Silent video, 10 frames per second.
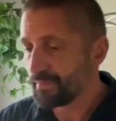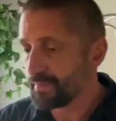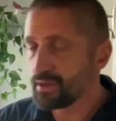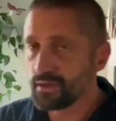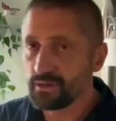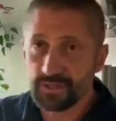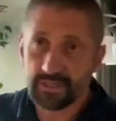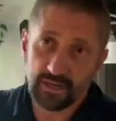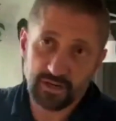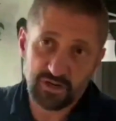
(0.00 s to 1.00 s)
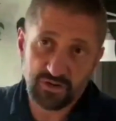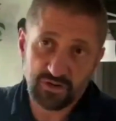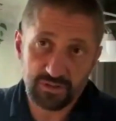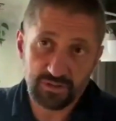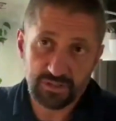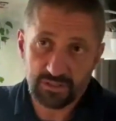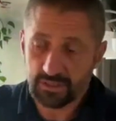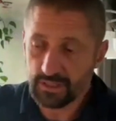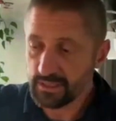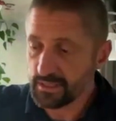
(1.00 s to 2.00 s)
You can use thicker noodles.
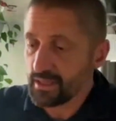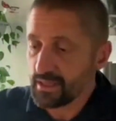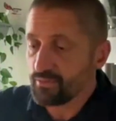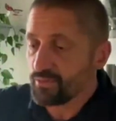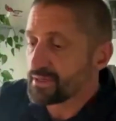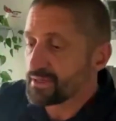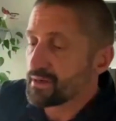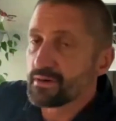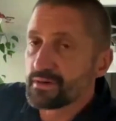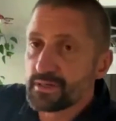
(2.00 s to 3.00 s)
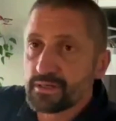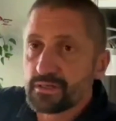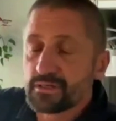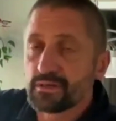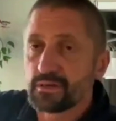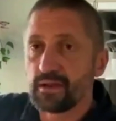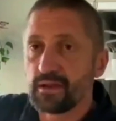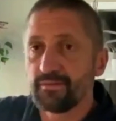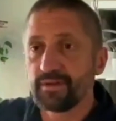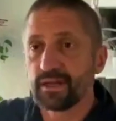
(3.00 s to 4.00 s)
These thin ones are just kind
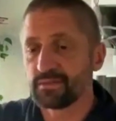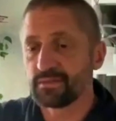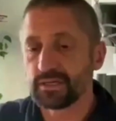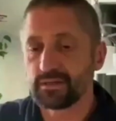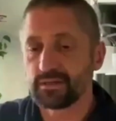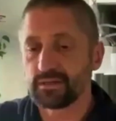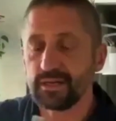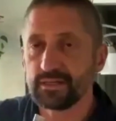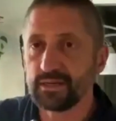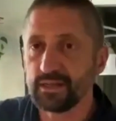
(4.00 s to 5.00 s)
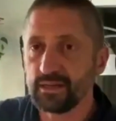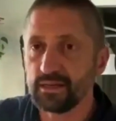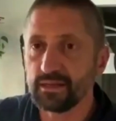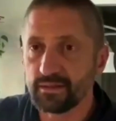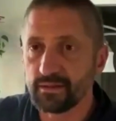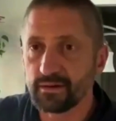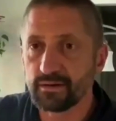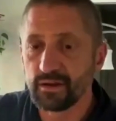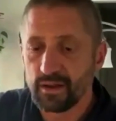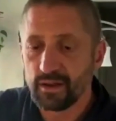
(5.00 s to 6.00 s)
of nice because they're easy to eat.
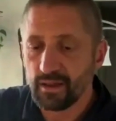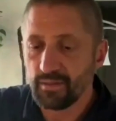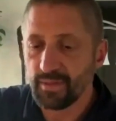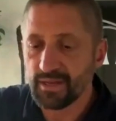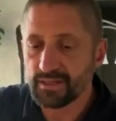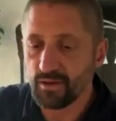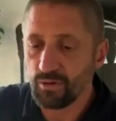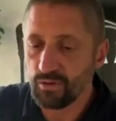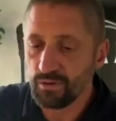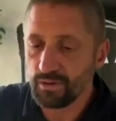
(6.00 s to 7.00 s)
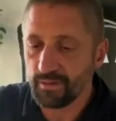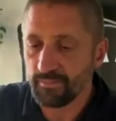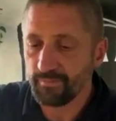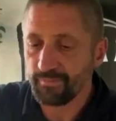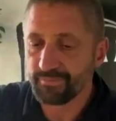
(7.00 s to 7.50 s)
It makes the whole